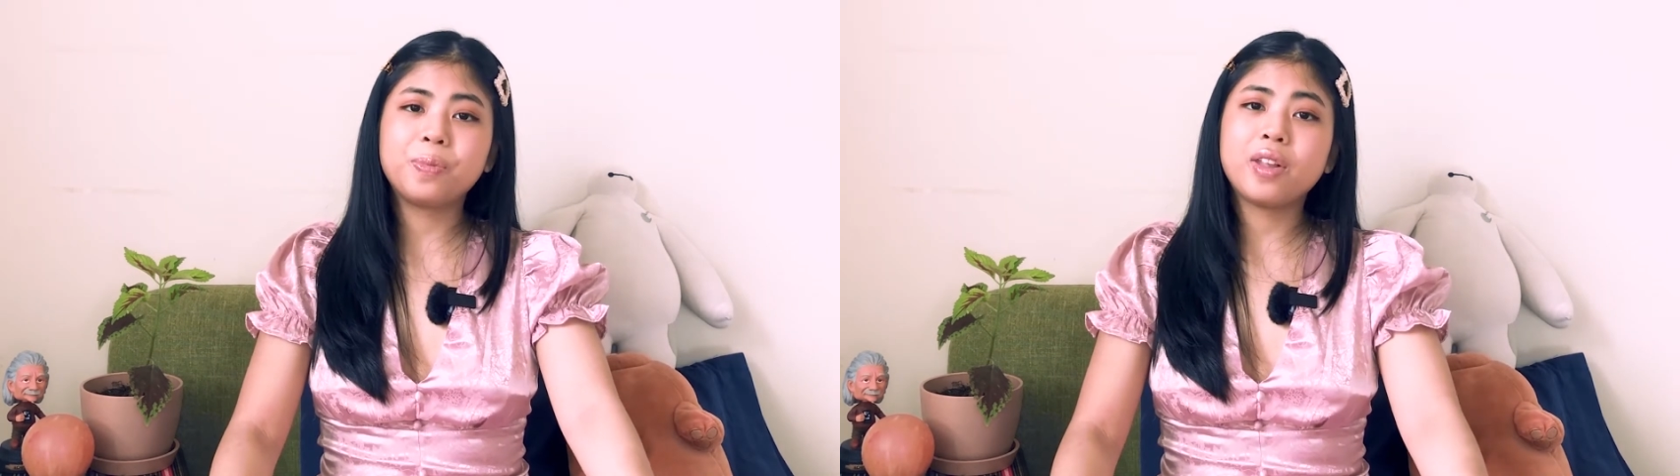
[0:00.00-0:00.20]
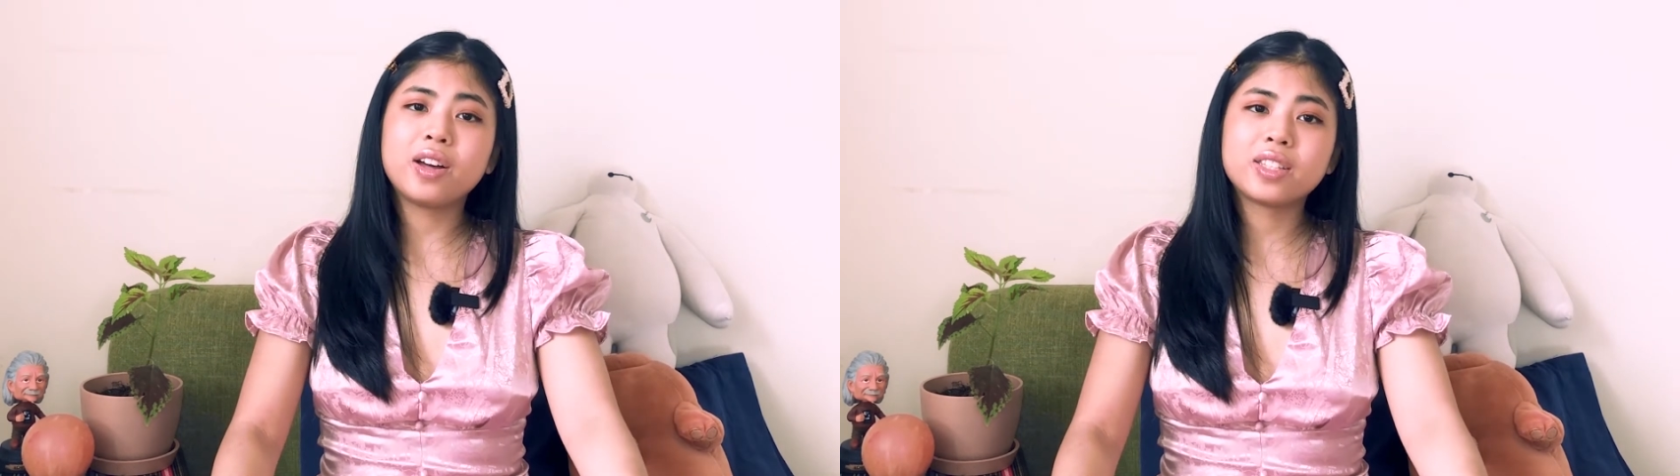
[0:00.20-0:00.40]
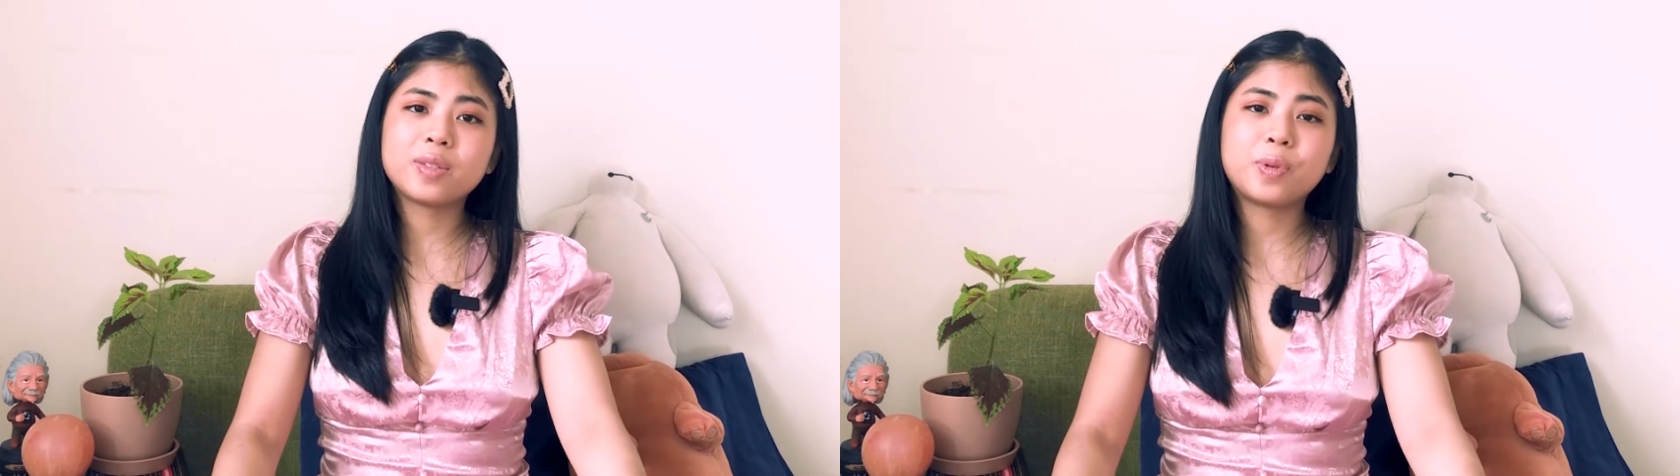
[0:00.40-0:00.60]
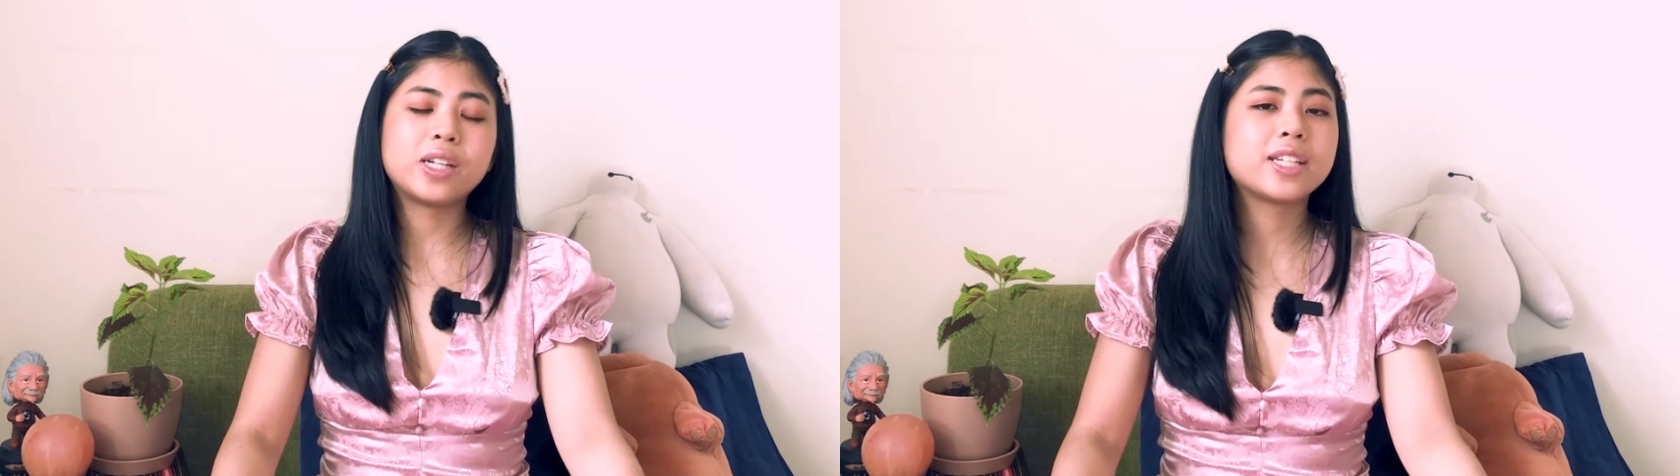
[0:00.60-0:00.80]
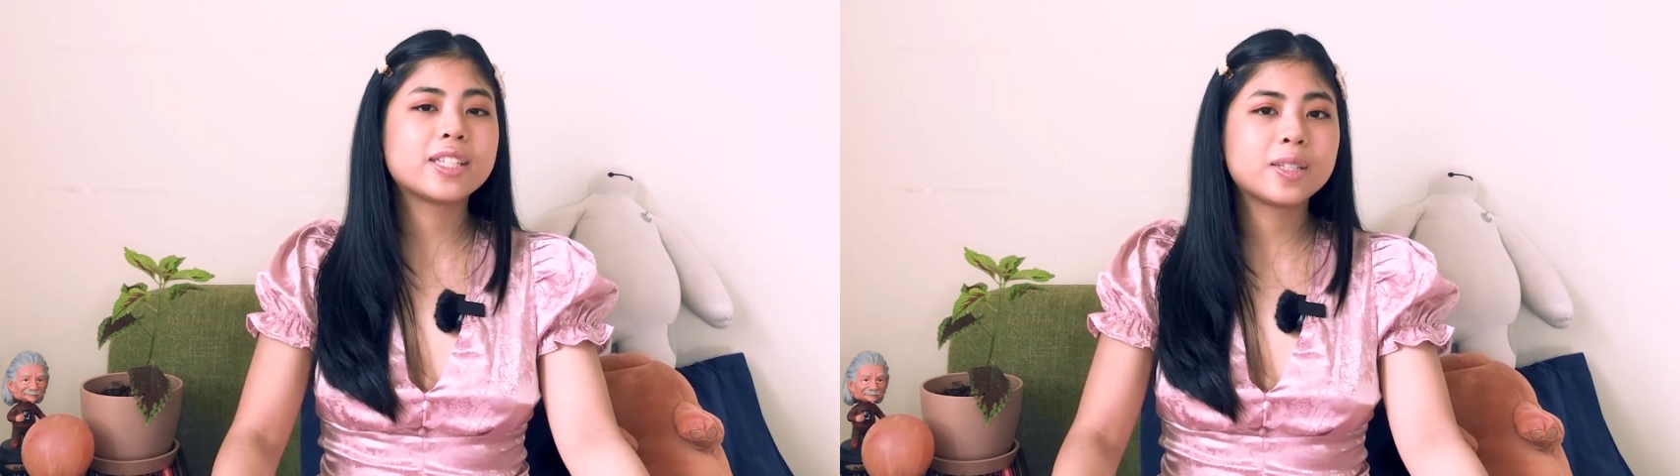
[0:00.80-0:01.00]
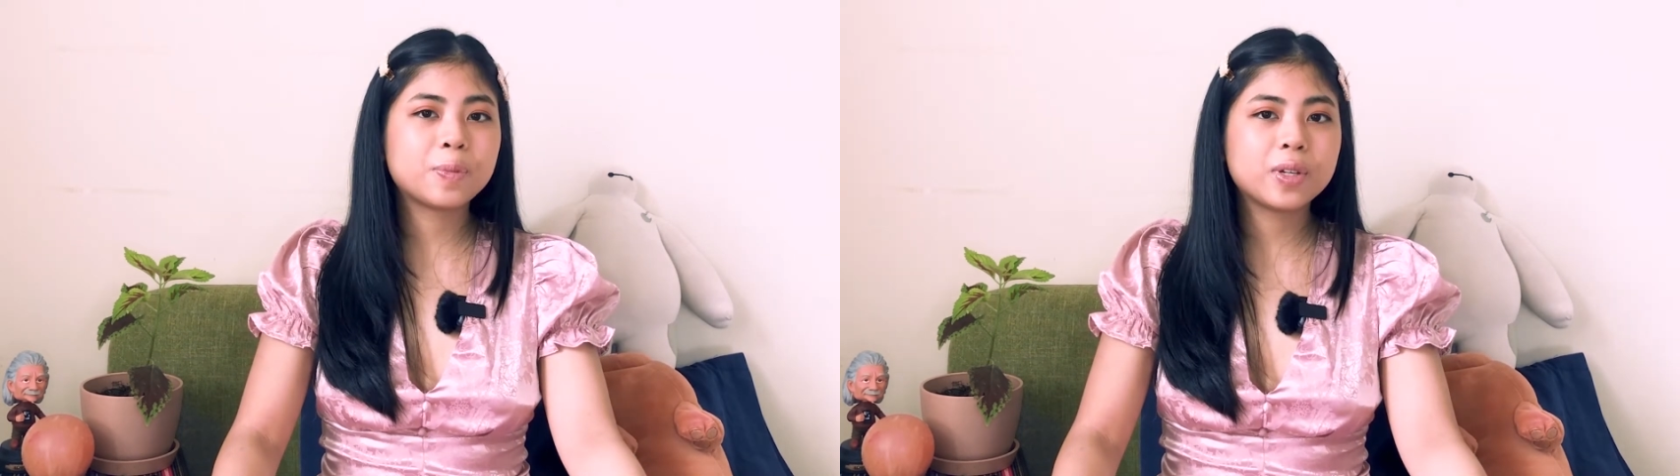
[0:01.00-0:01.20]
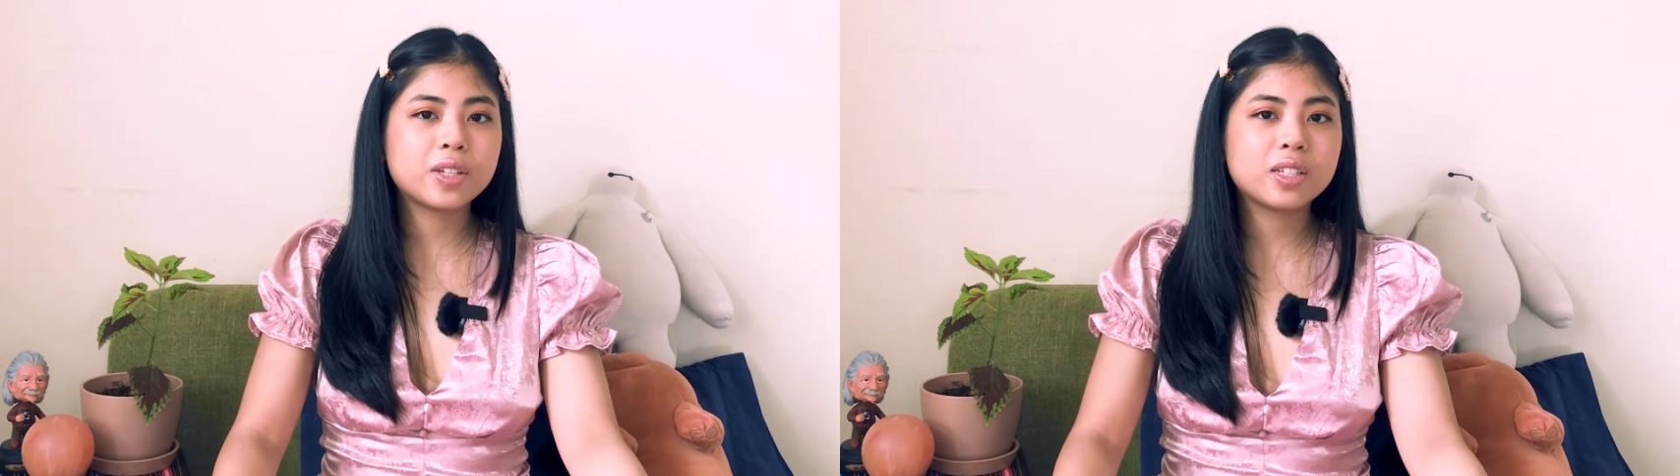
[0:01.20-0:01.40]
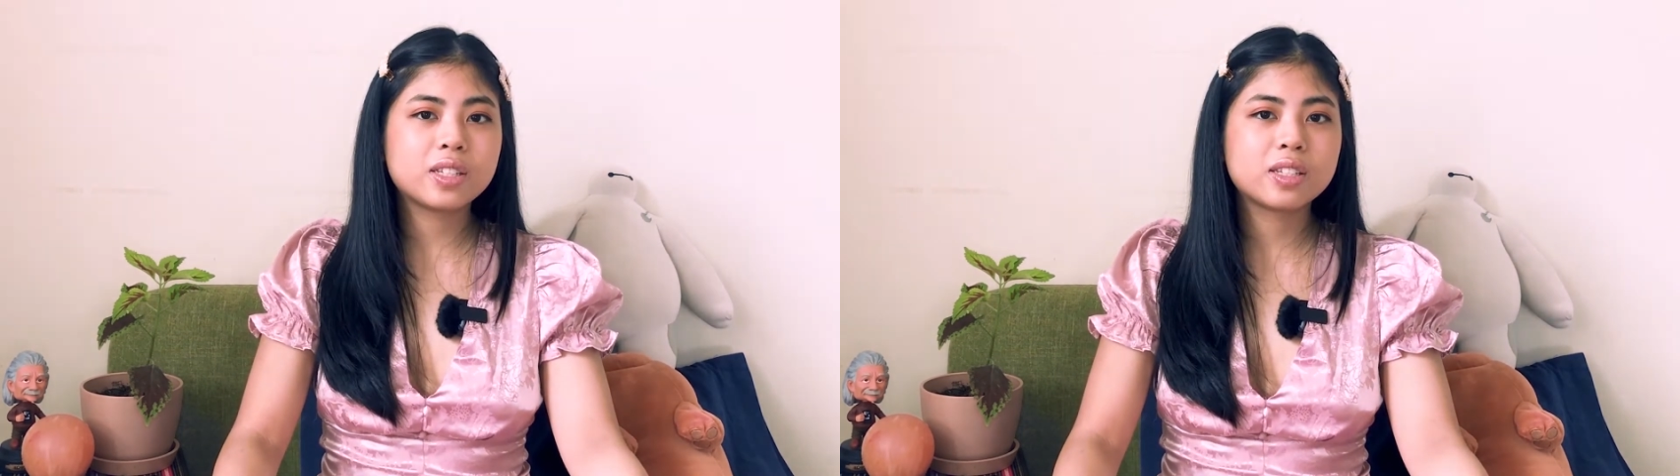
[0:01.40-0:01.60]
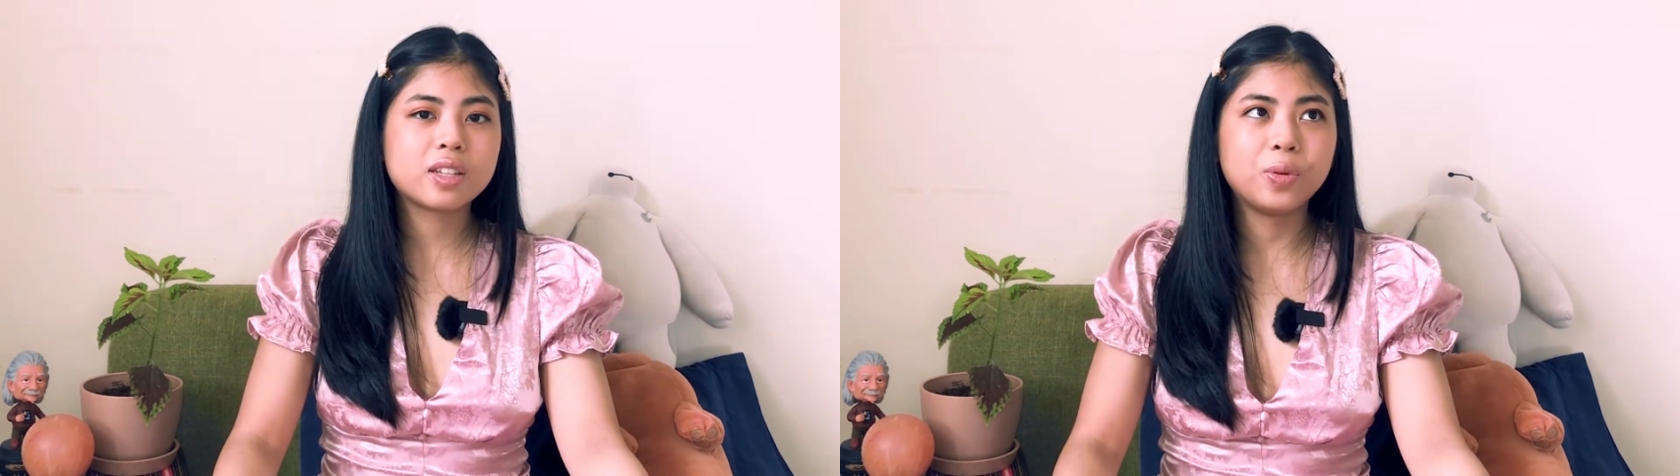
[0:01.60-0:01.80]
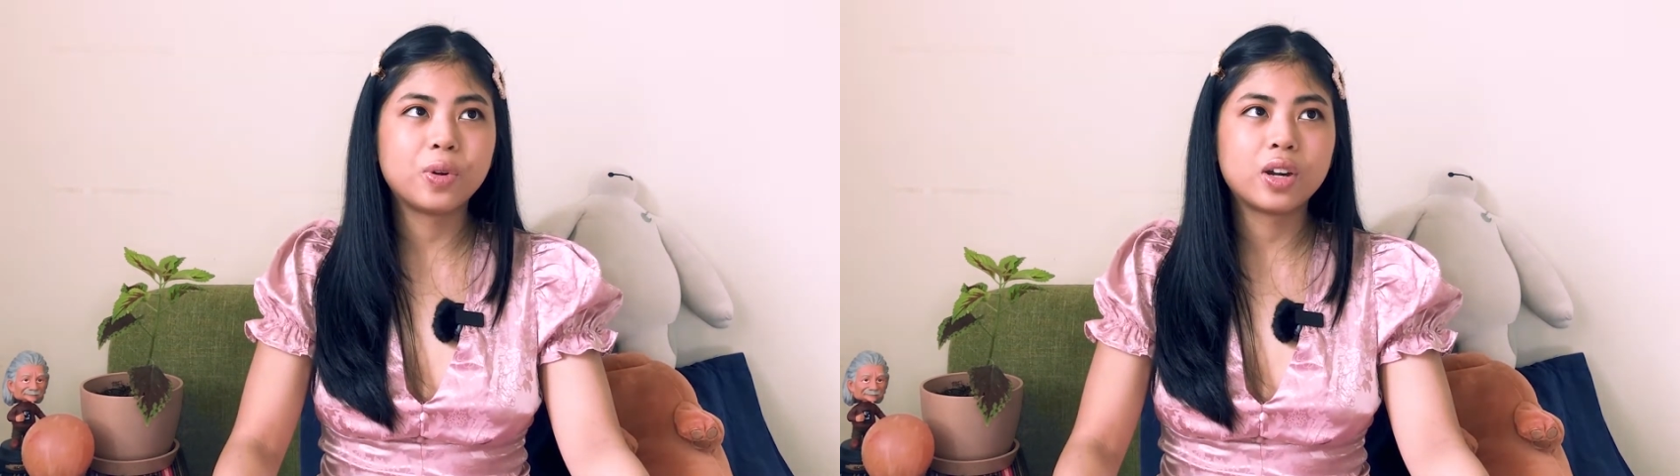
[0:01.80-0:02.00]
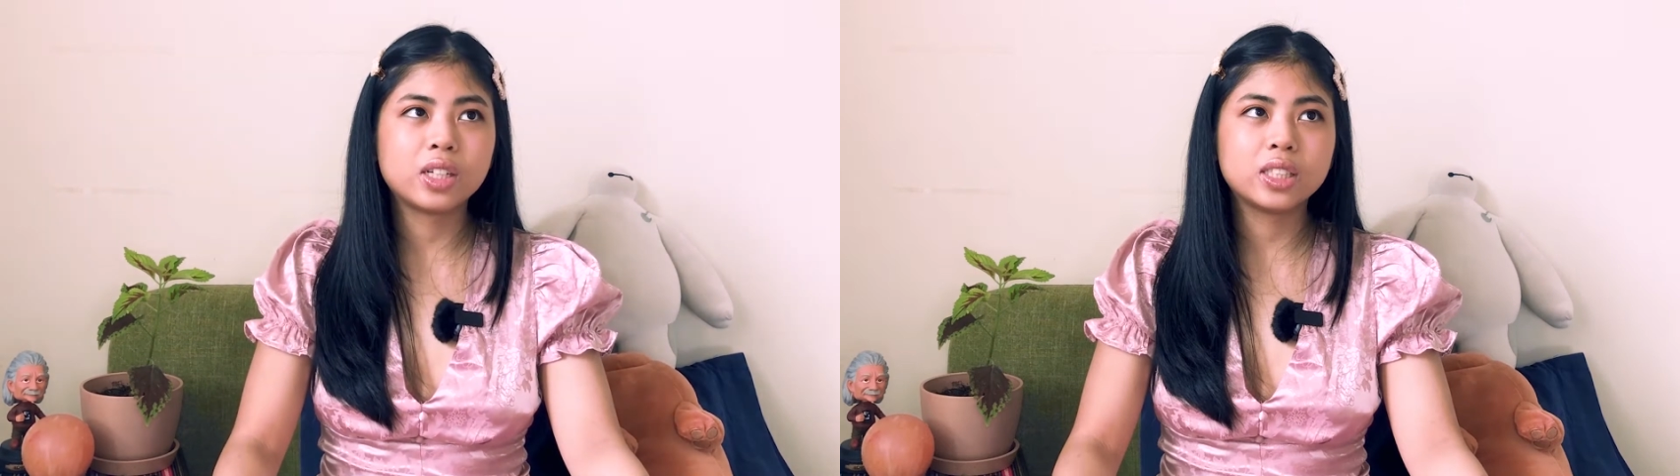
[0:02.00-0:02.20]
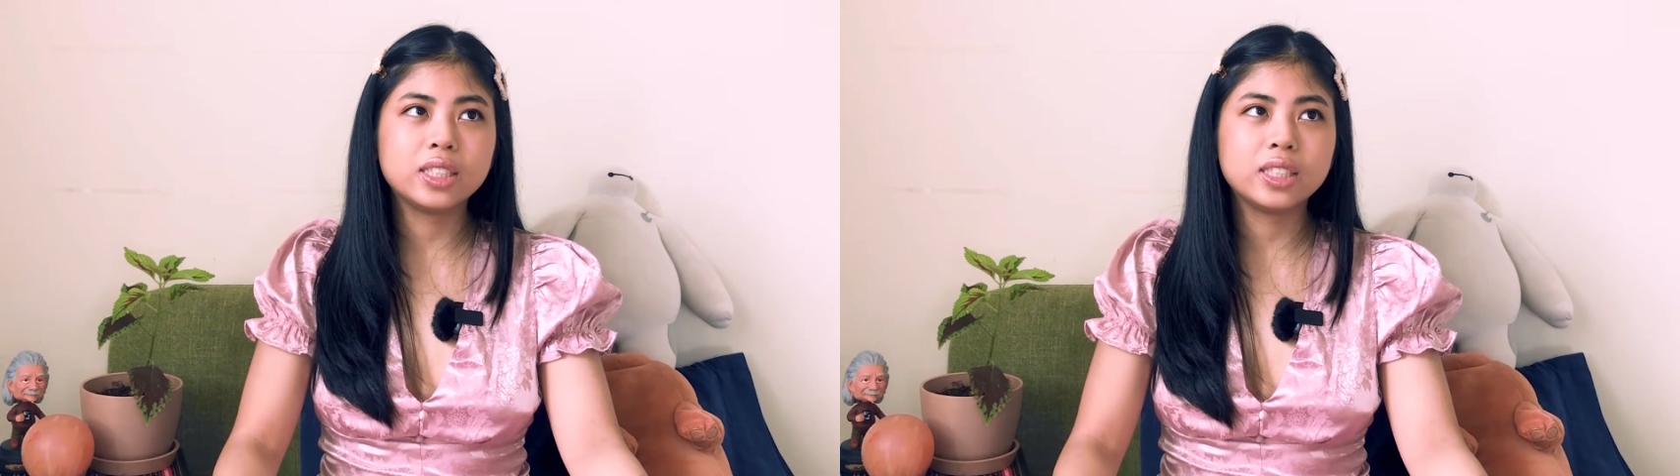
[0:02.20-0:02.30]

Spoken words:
plus participants who were at